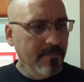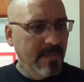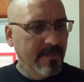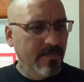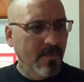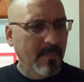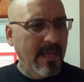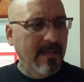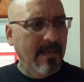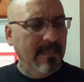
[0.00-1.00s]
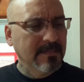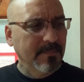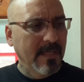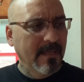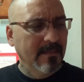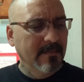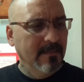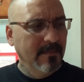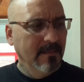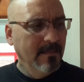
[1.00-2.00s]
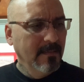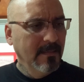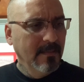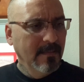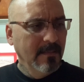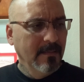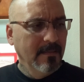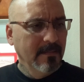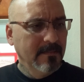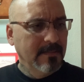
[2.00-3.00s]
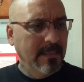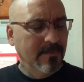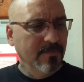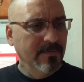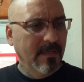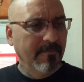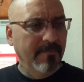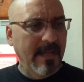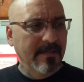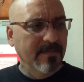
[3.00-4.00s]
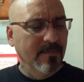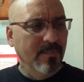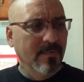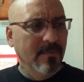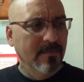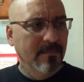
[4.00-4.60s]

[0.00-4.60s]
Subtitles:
just remind guys, man, tattoos that are fashionable